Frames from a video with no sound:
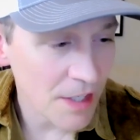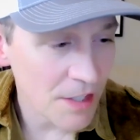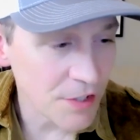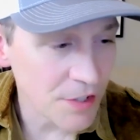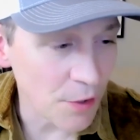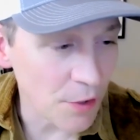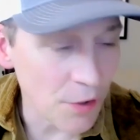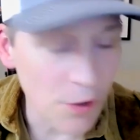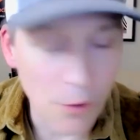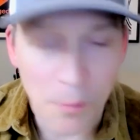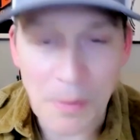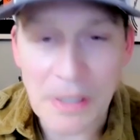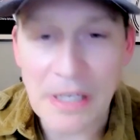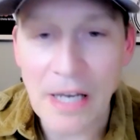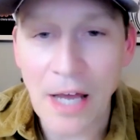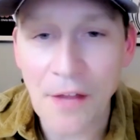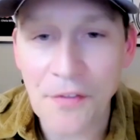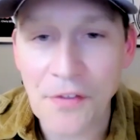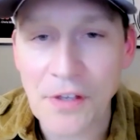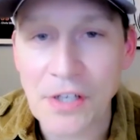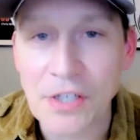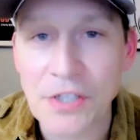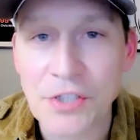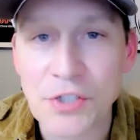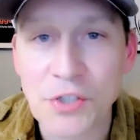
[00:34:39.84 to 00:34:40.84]
So there'll be
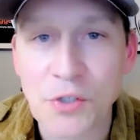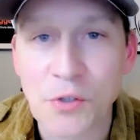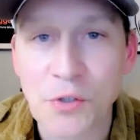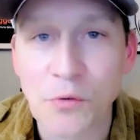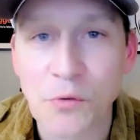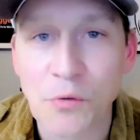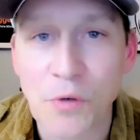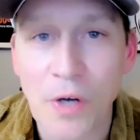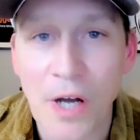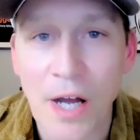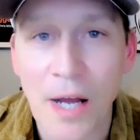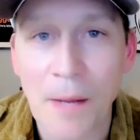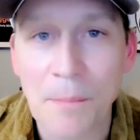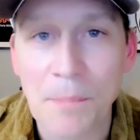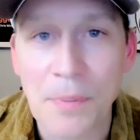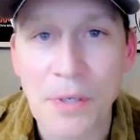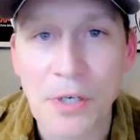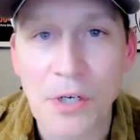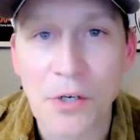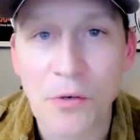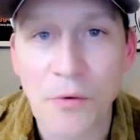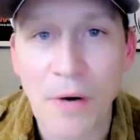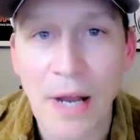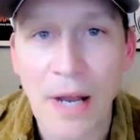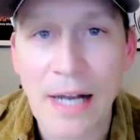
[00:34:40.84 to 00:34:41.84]
nothing to screw up
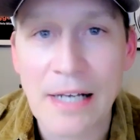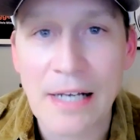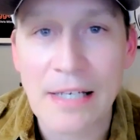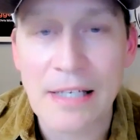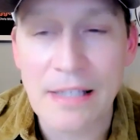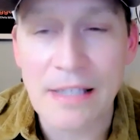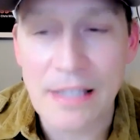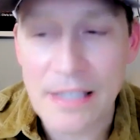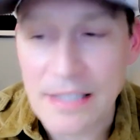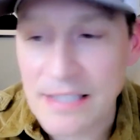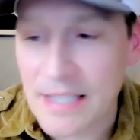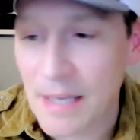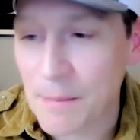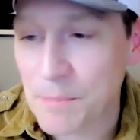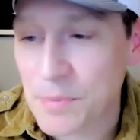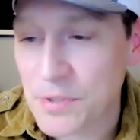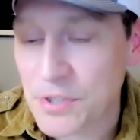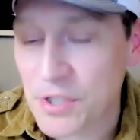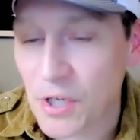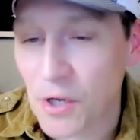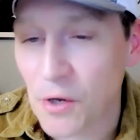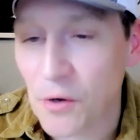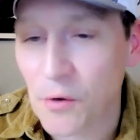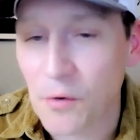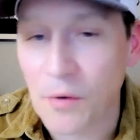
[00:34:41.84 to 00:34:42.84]
and correct in this
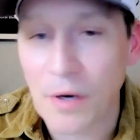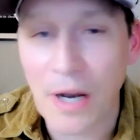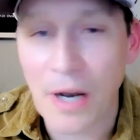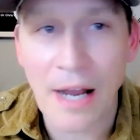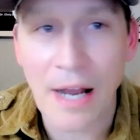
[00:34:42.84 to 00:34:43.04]
episode.